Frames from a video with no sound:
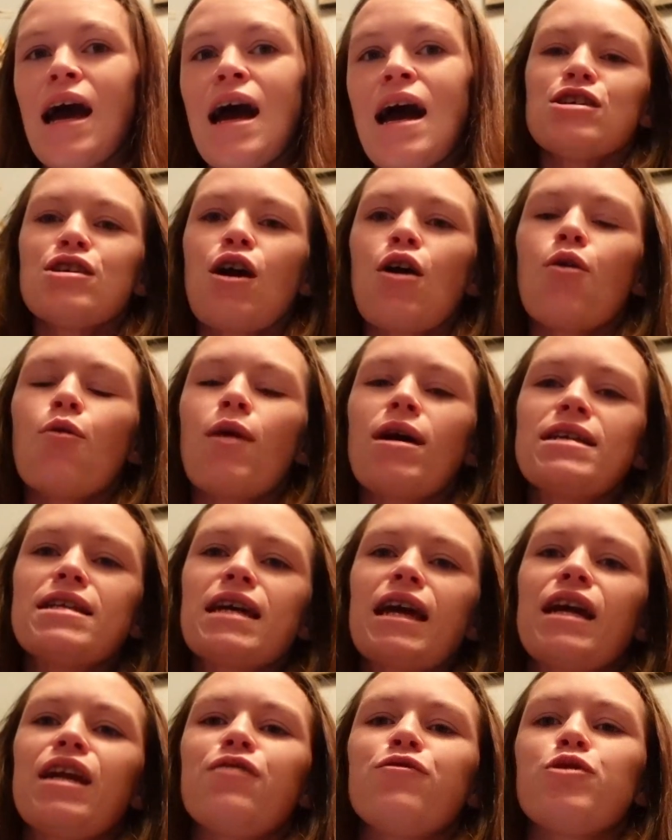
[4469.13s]
So once
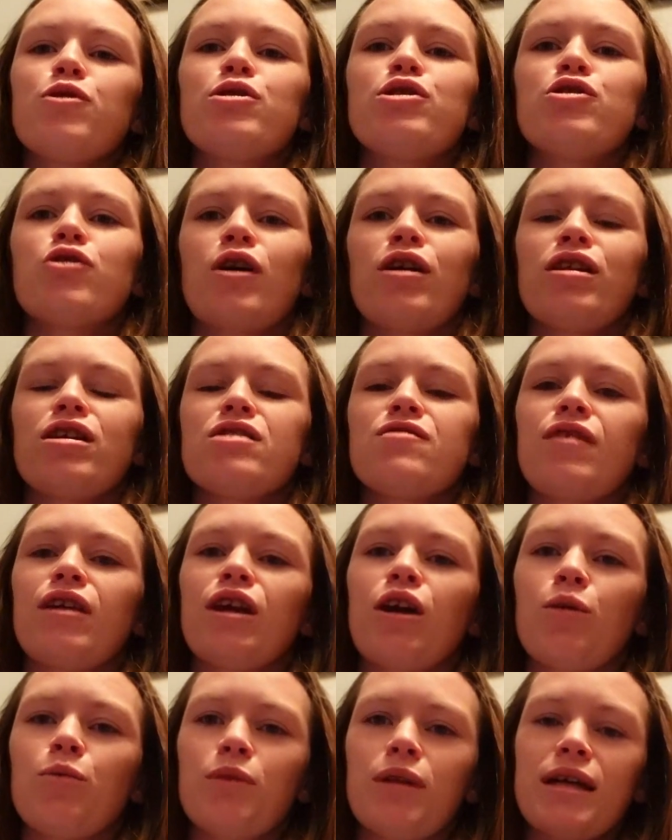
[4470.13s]
again, if you enjoyed this
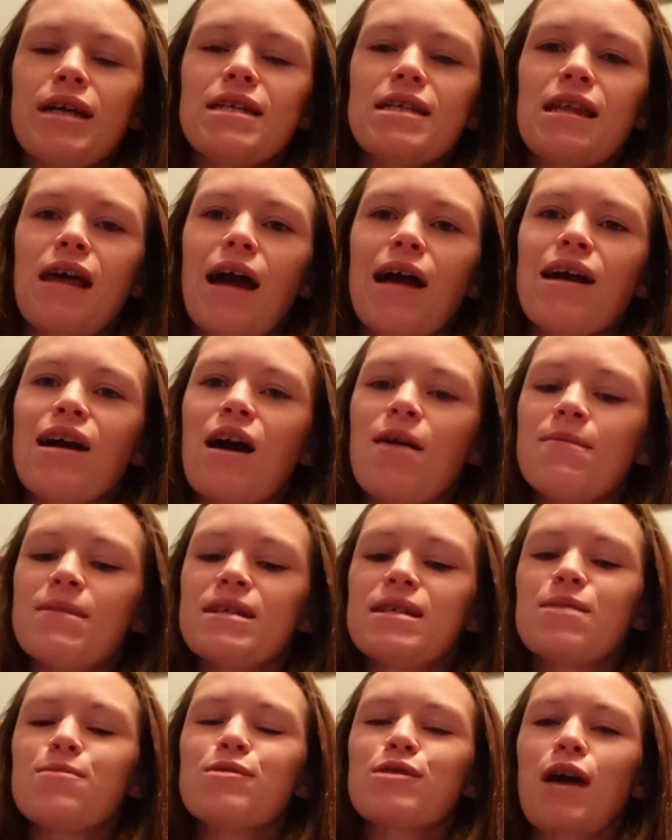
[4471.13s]
video, please like, comment,
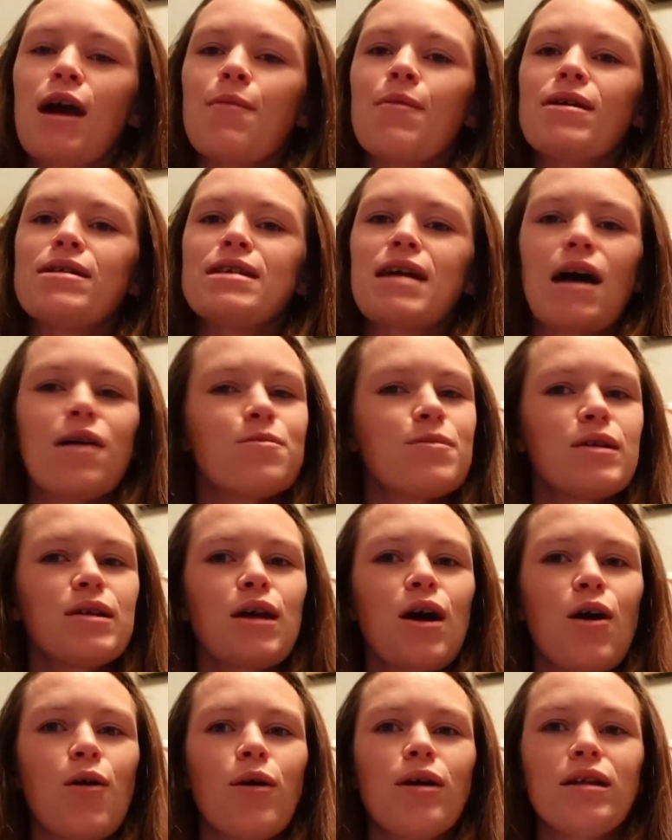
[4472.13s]
subscribe down
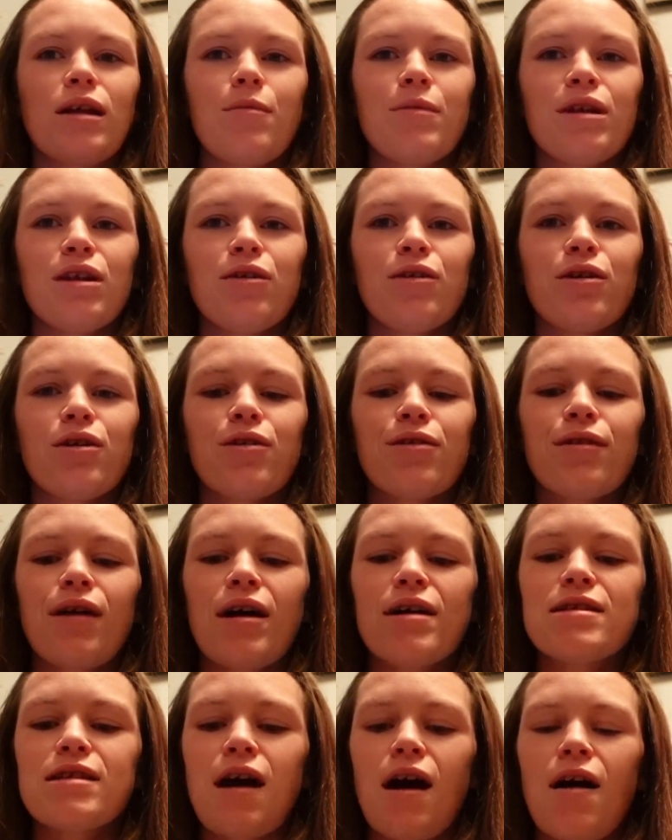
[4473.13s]
below. Let me know your
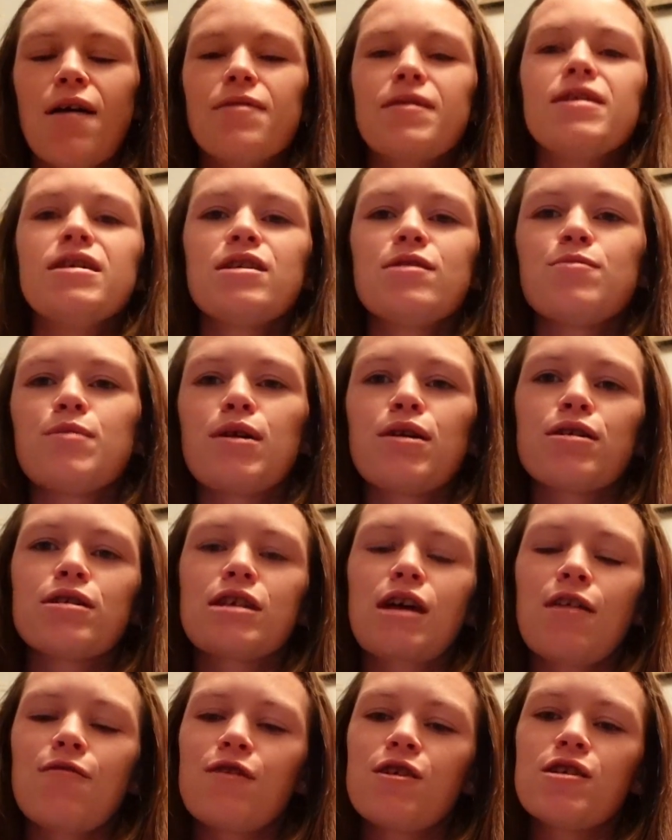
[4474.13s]
thoughts on these books.
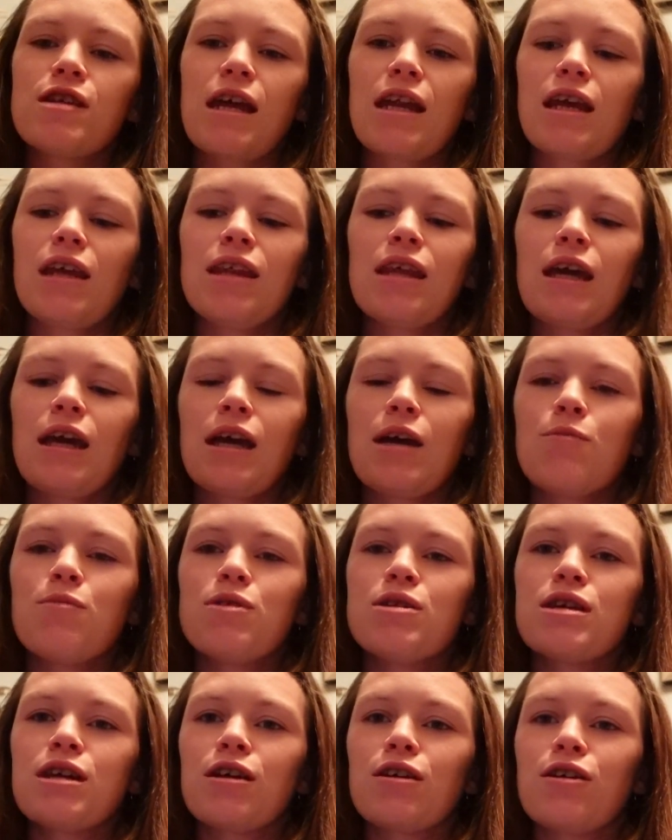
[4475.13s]
If there's anything in
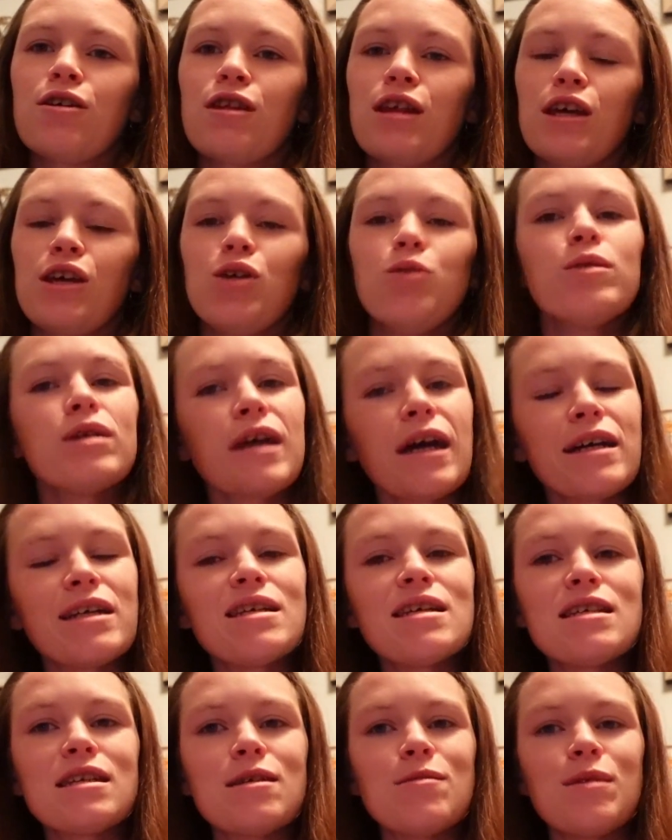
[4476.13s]
particular that you would like
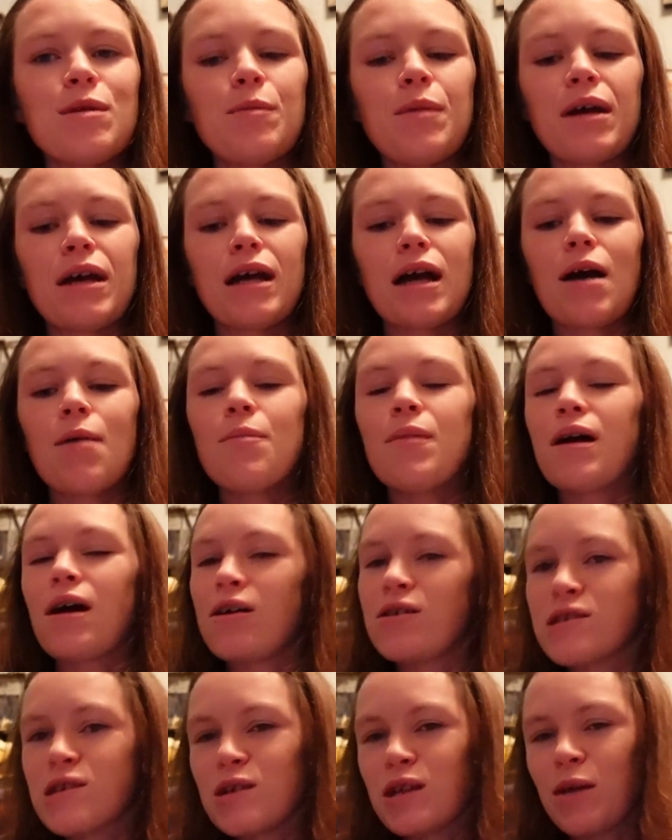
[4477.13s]
to see me pick up,
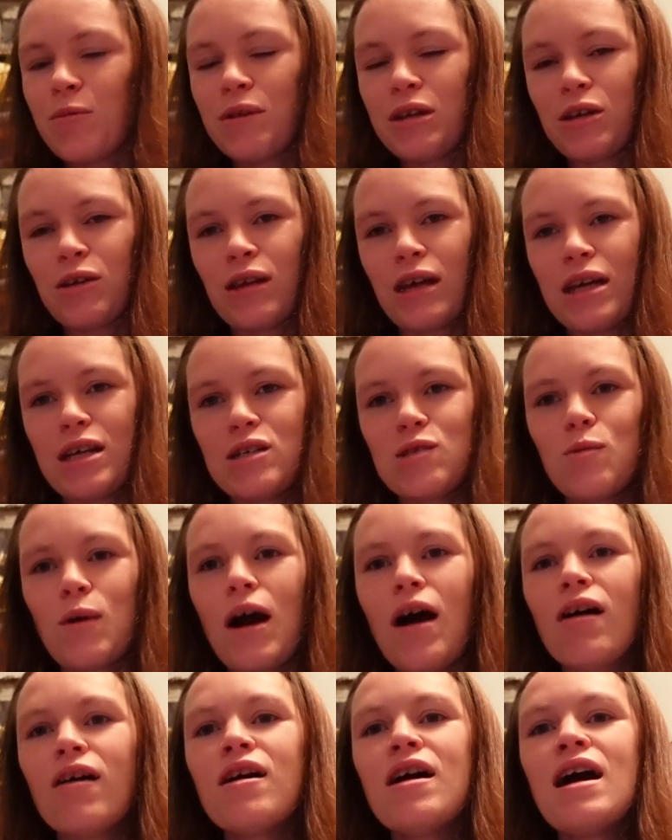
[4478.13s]
also let me know that as
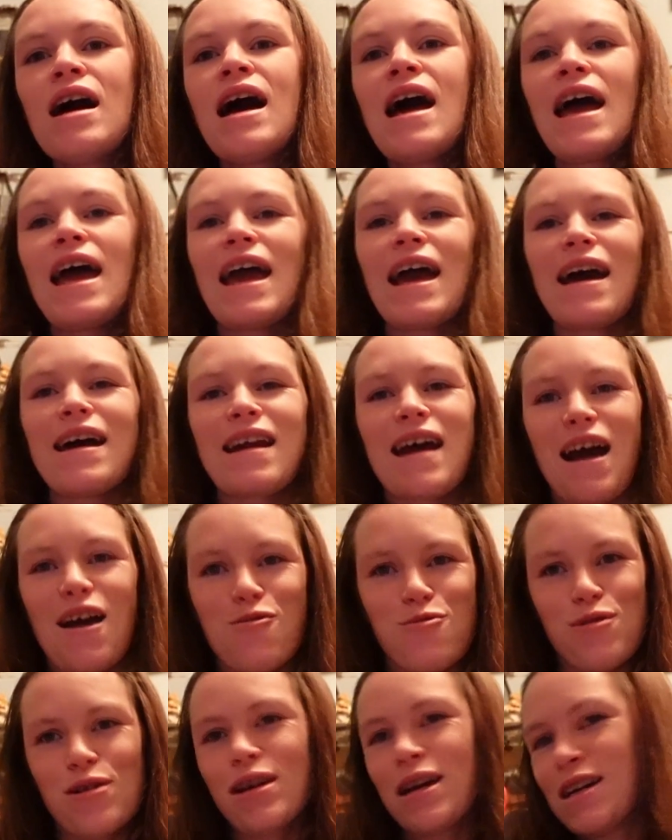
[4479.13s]
well. And I
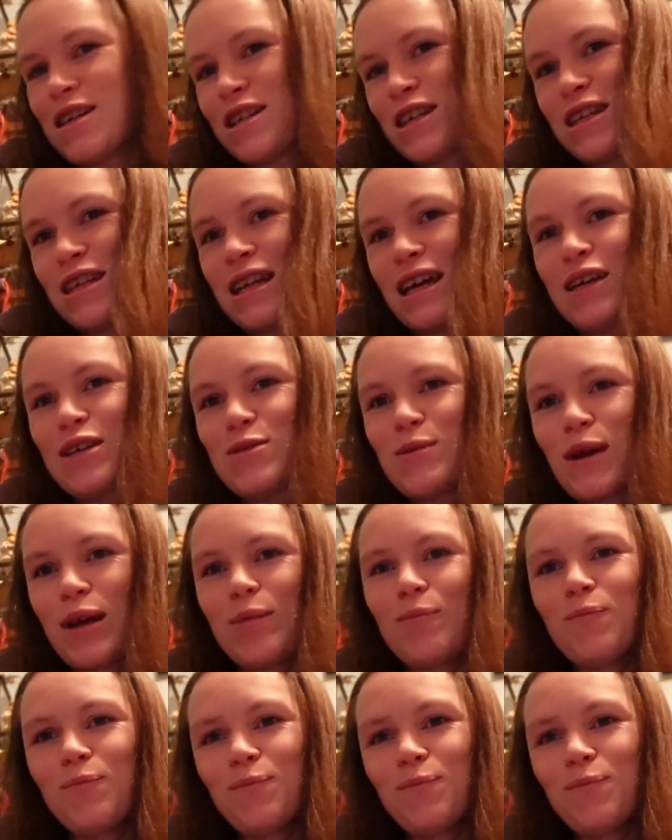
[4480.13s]
will catch you in the next one.